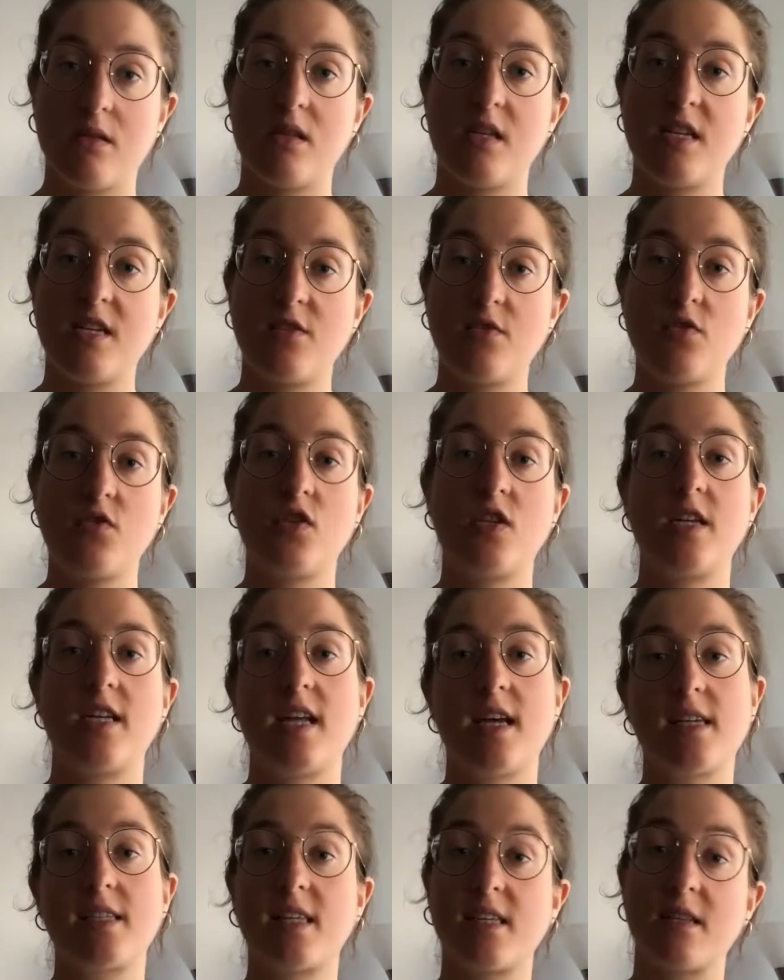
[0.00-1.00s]
This usually
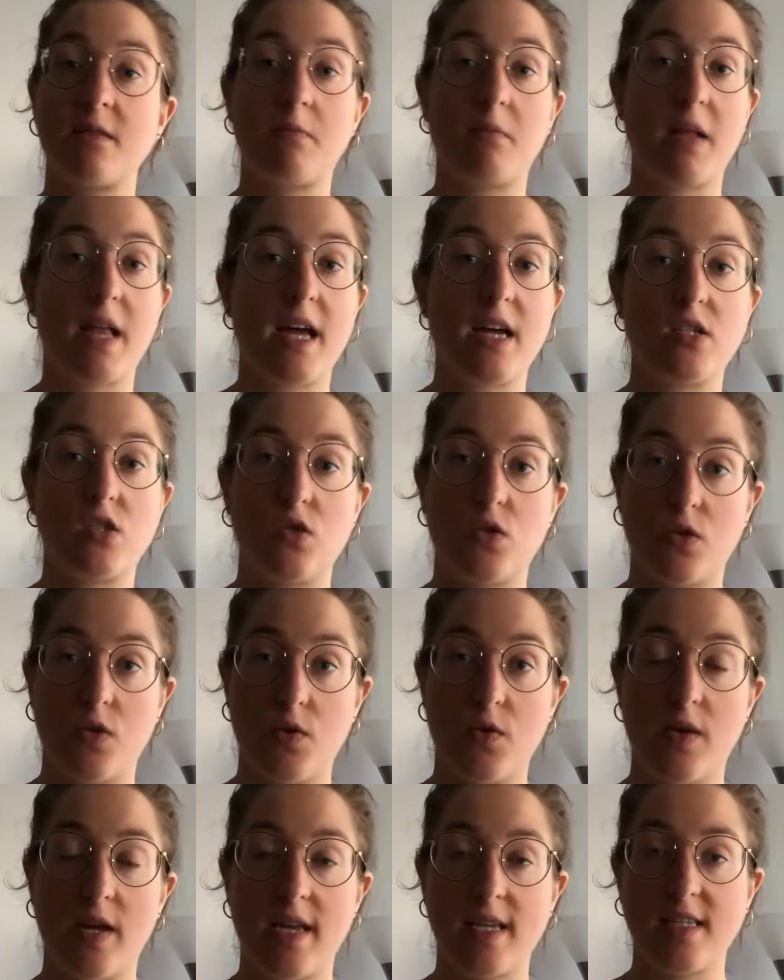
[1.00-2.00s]
doesn't apply to
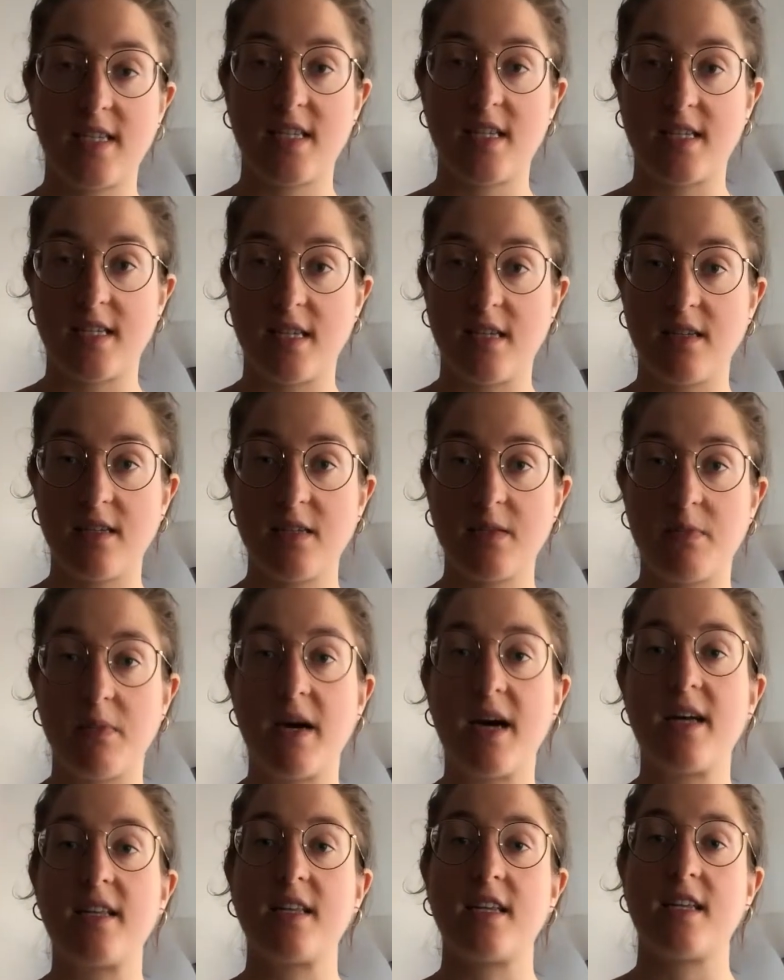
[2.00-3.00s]
UK citizens,
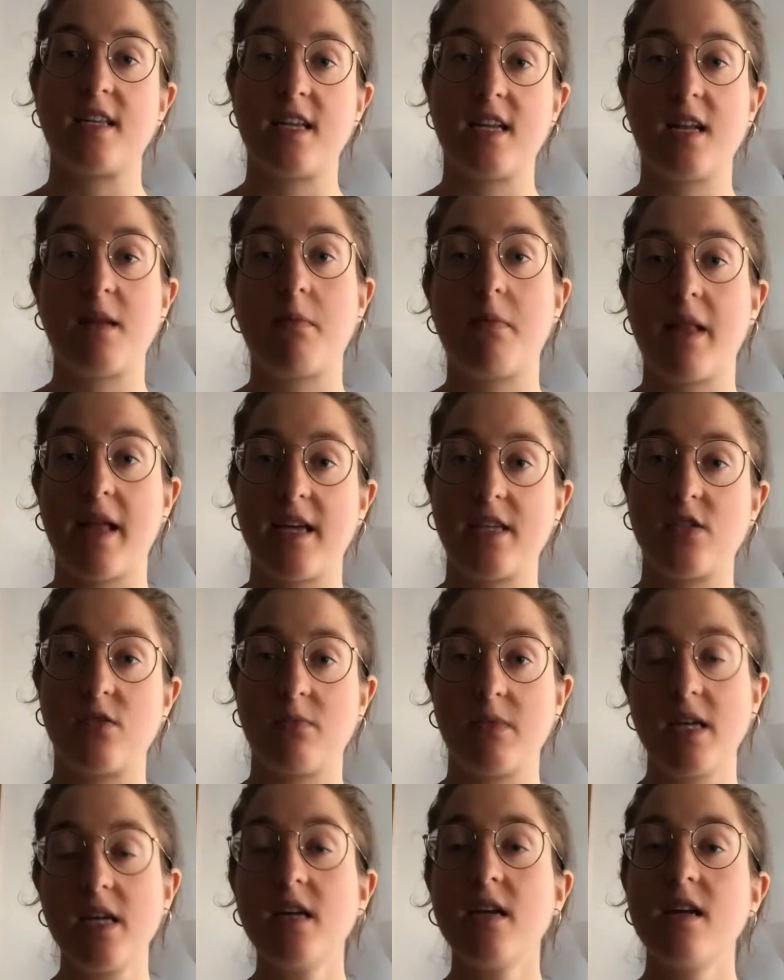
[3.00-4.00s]
but it did apply to
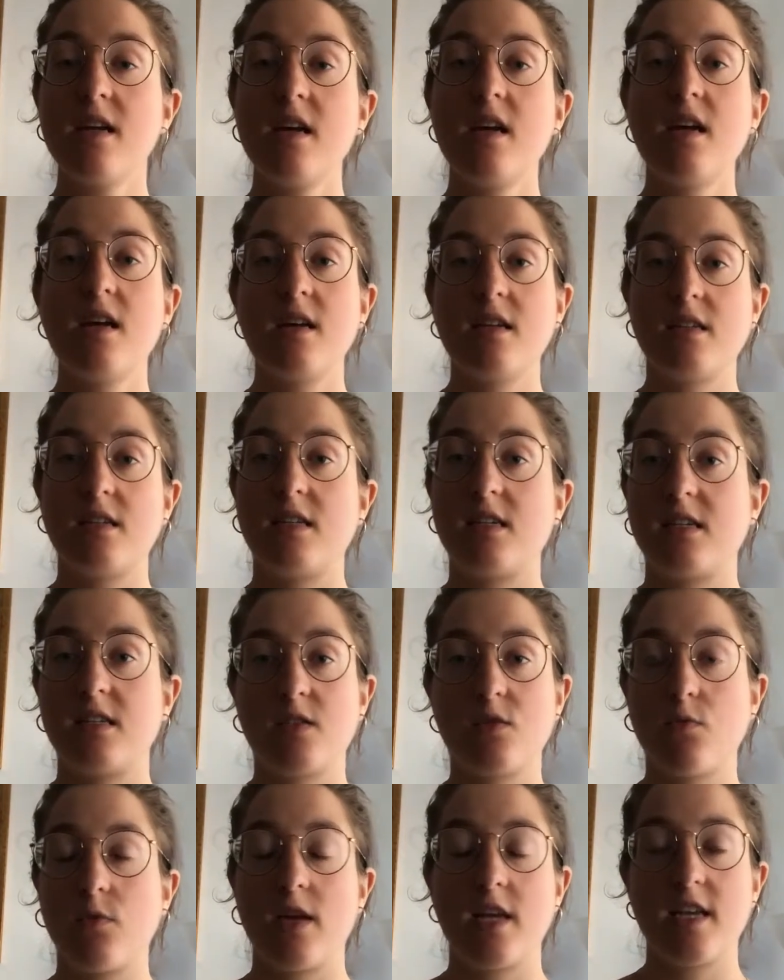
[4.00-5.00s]
me
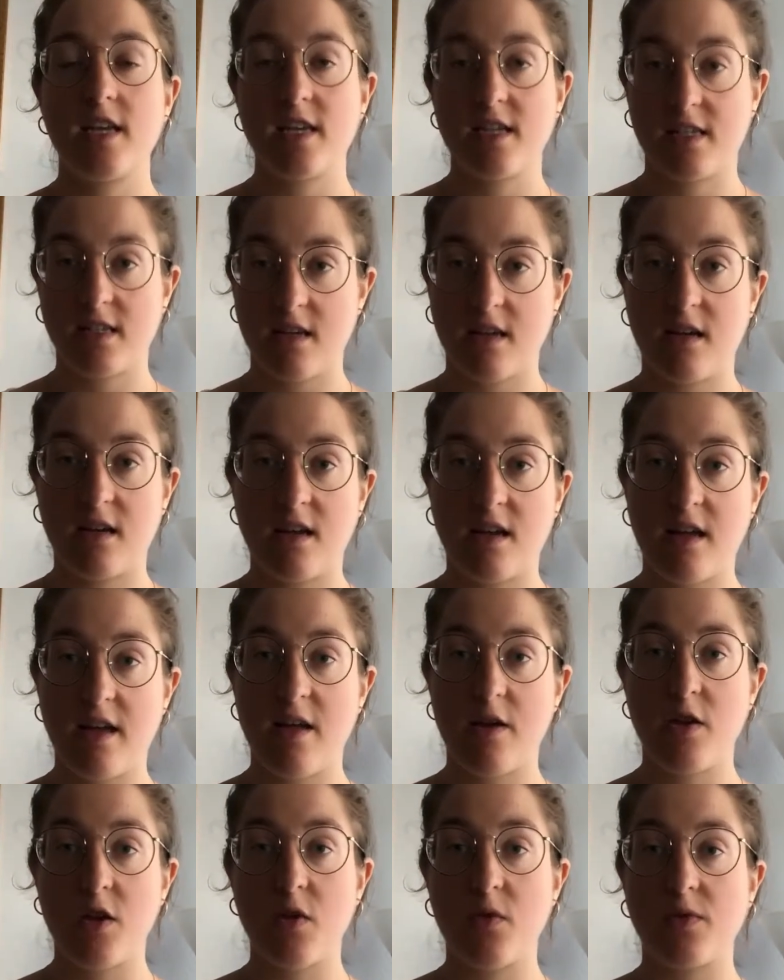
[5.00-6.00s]
since we
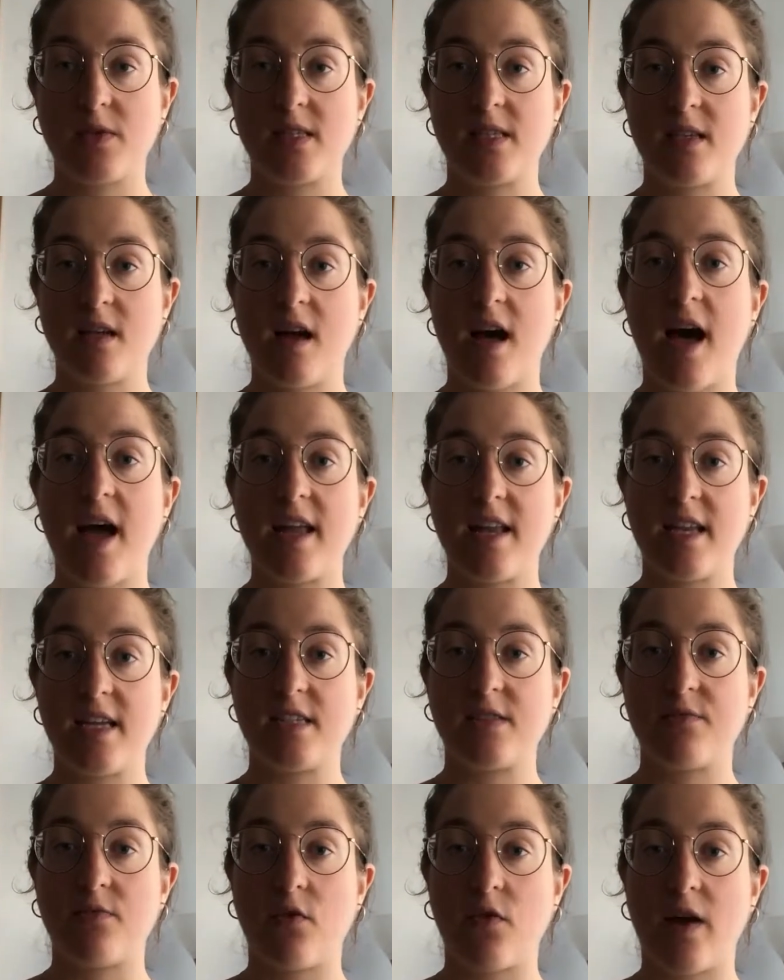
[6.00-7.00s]
use
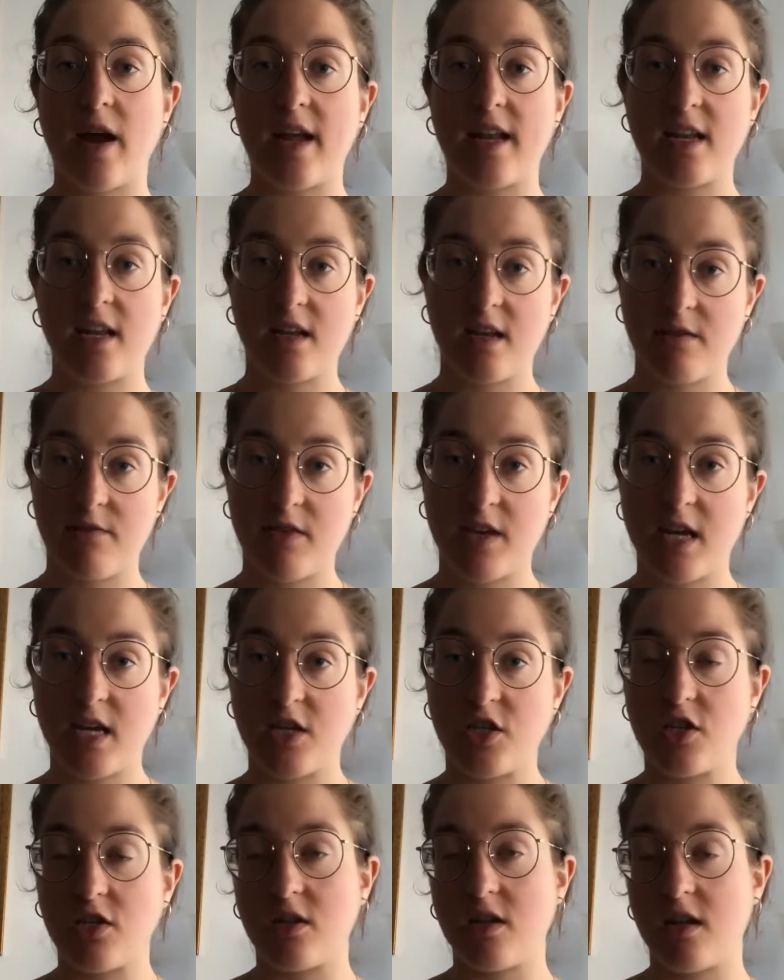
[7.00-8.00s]
IDs for
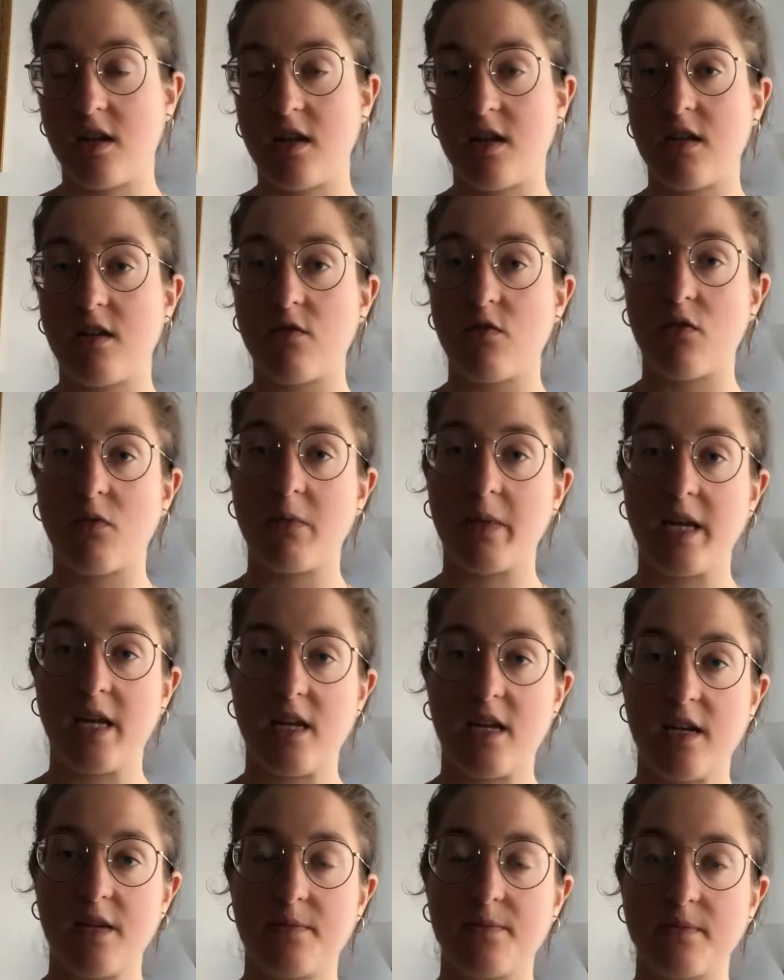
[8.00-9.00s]
identification in
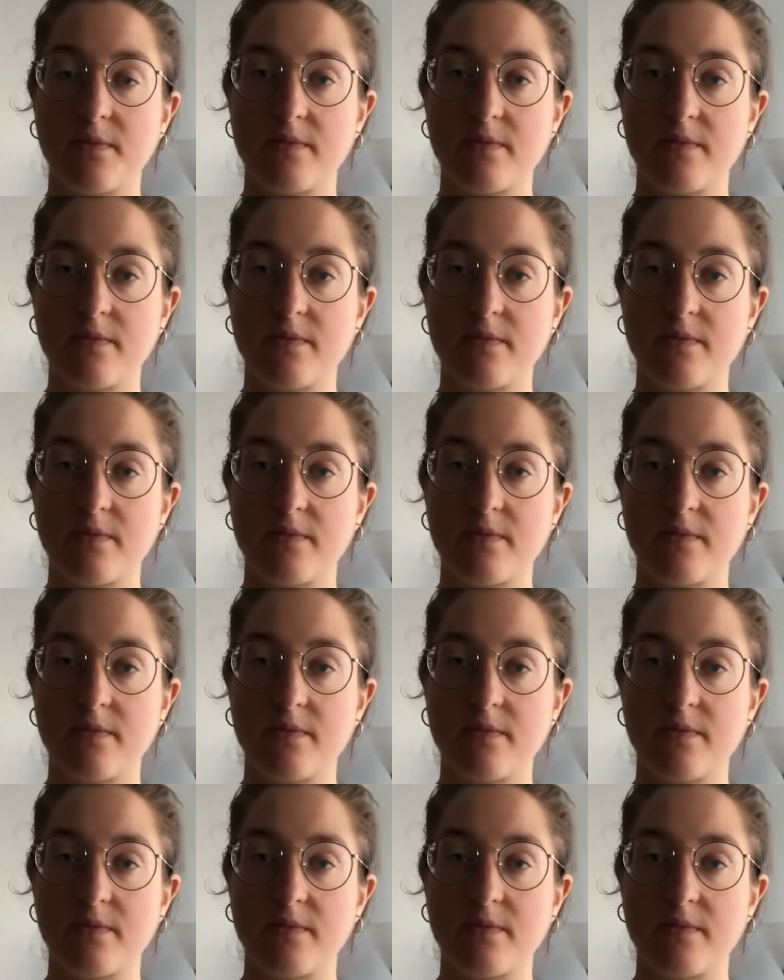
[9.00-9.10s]
Romania.